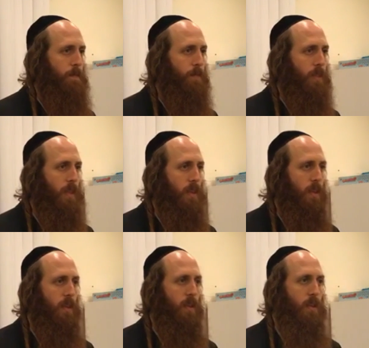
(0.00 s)

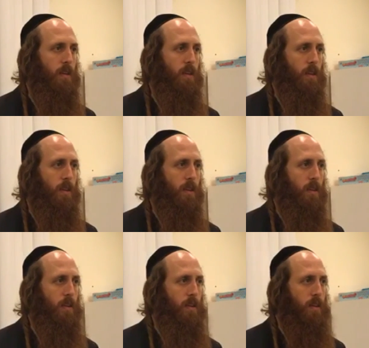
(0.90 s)
No one is speaking in this clip.